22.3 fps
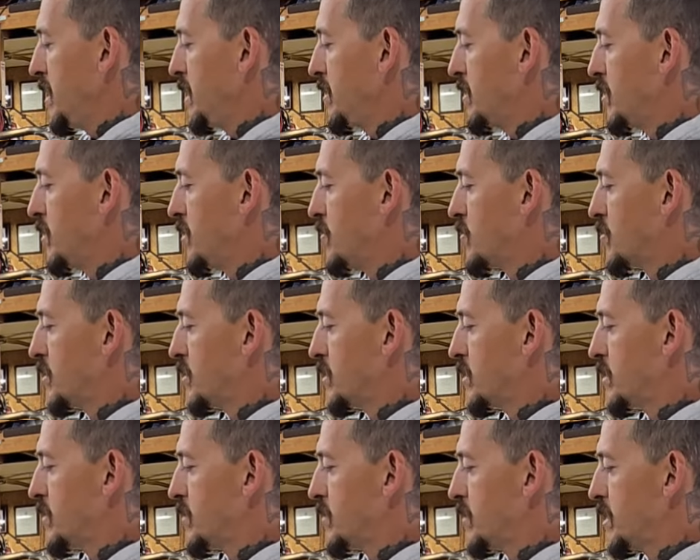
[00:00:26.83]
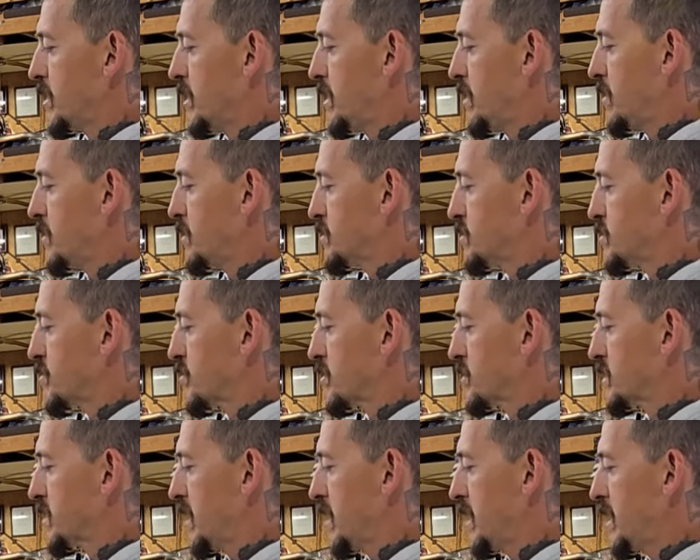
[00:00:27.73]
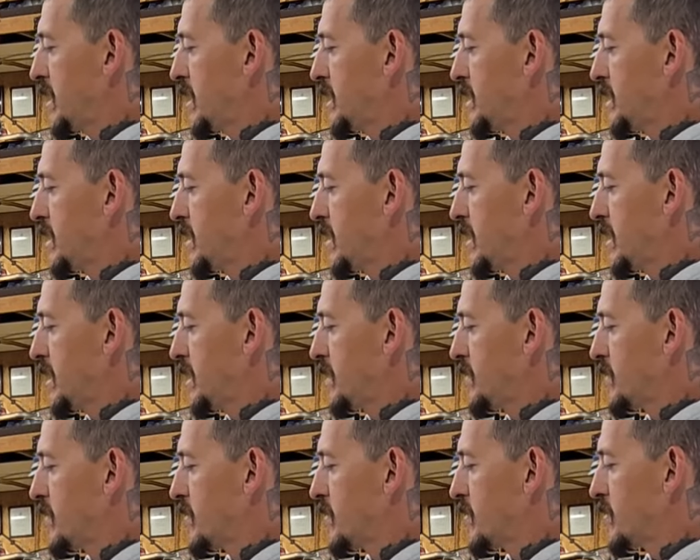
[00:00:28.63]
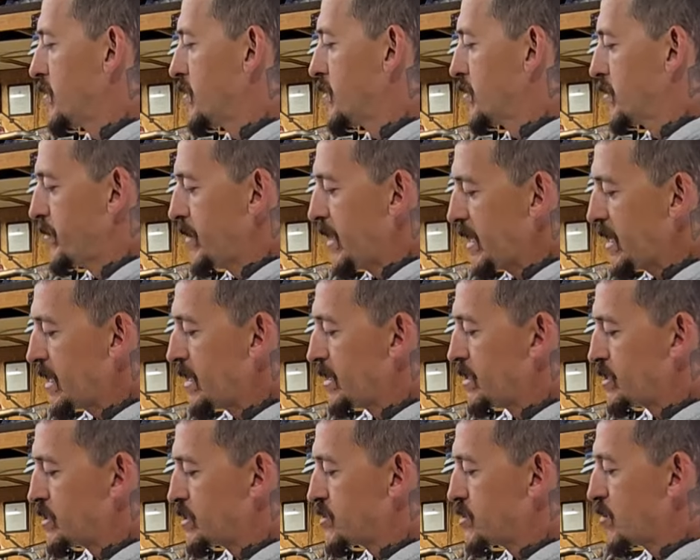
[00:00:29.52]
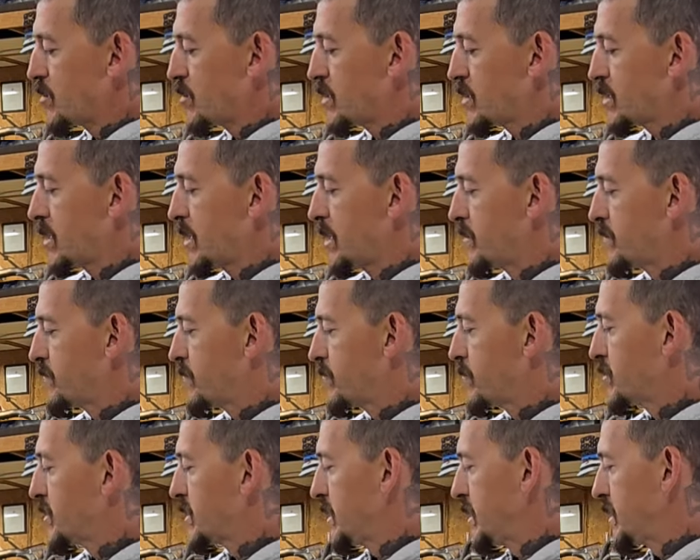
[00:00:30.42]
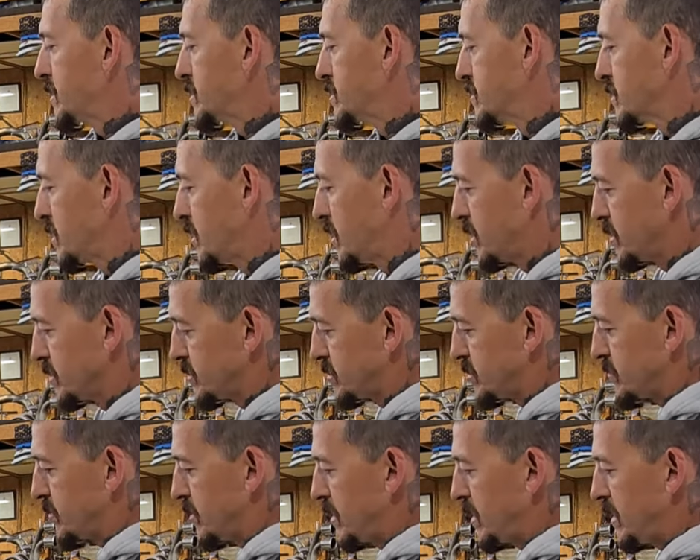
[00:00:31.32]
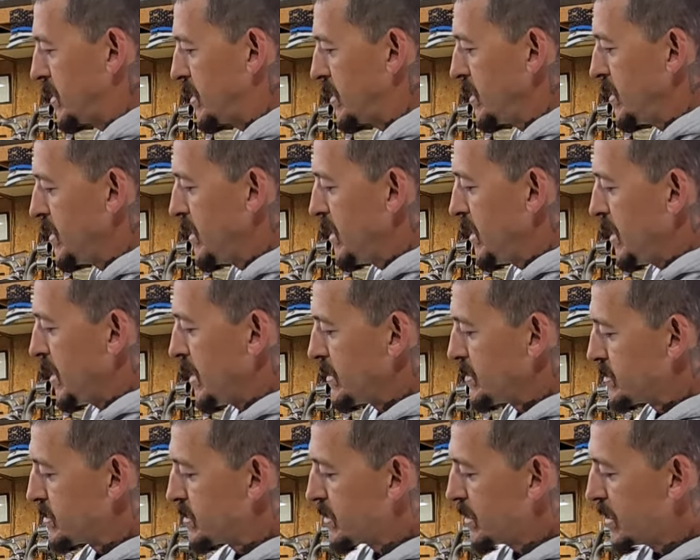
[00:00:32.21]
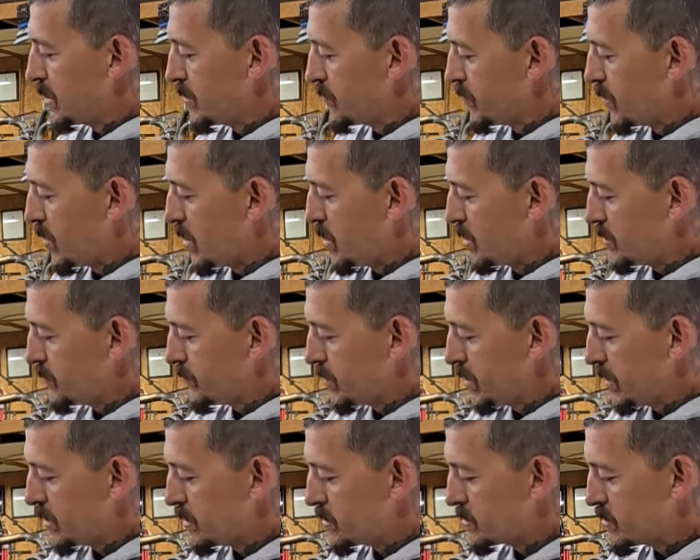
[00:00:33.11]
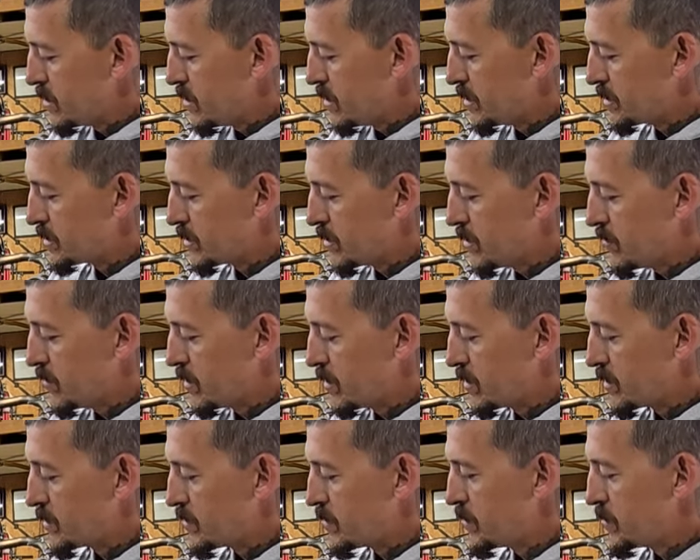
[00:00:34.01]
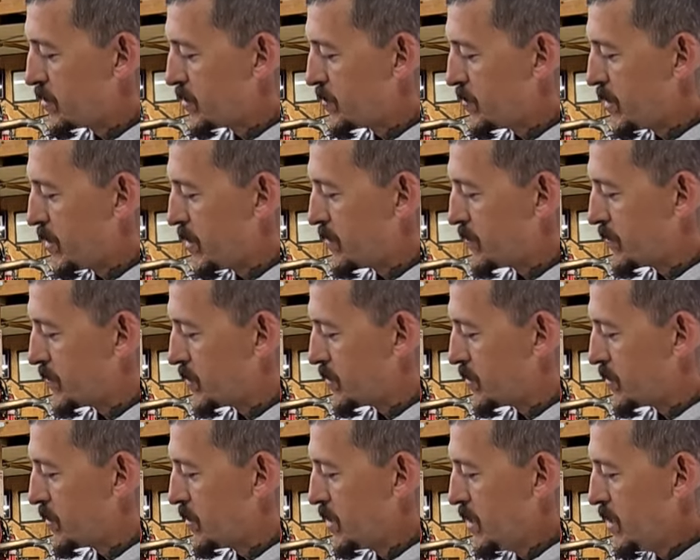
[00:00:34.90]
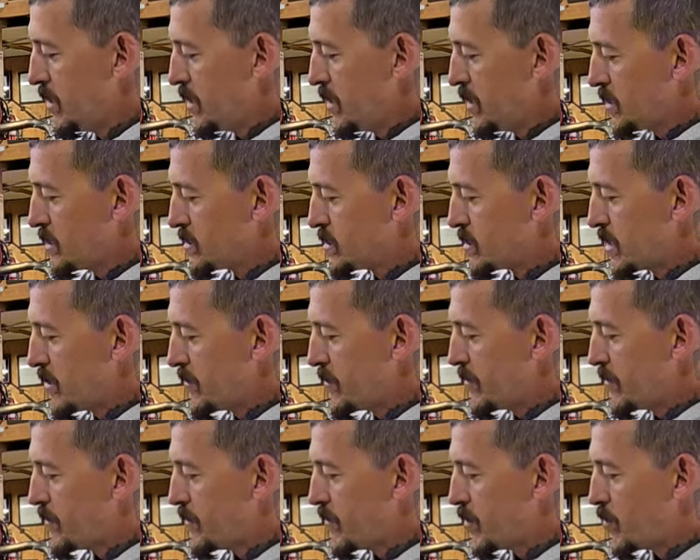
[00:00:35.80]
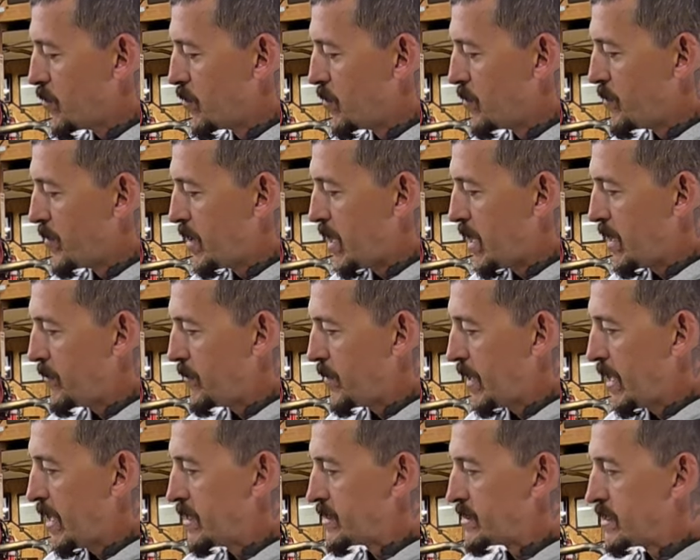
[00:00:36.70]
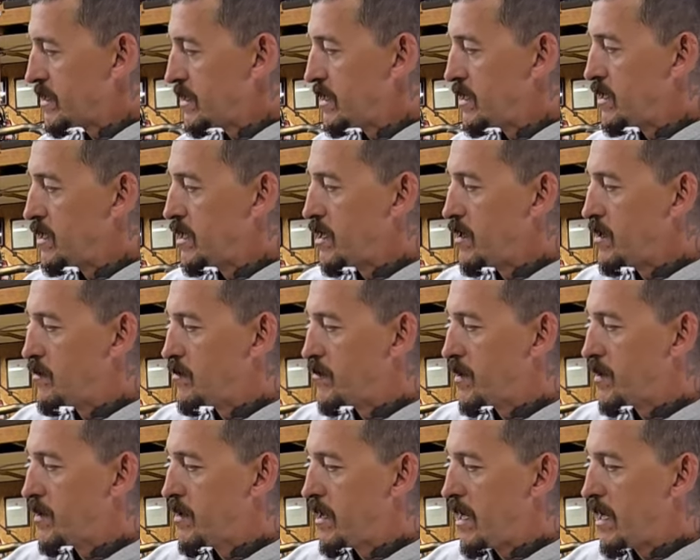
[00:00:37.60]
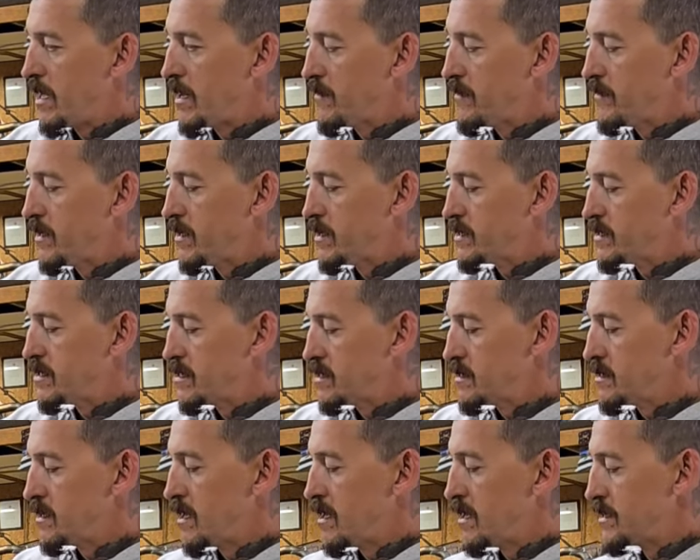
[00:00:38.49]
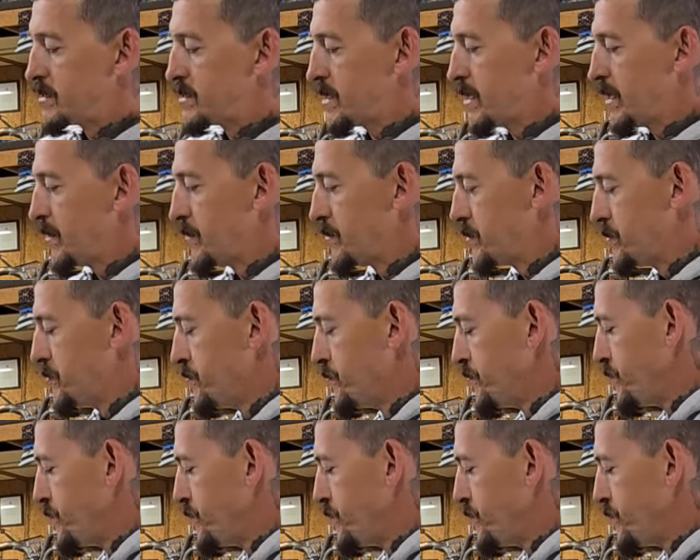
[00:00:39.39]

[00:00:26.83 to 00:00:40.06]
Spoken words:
And all we're doing here is we're tying together, we're making a shortcut for the exhaust, right? Instead of all of the exhaust going through the muffler, some of it will bypass and dump out of this exhaust tip.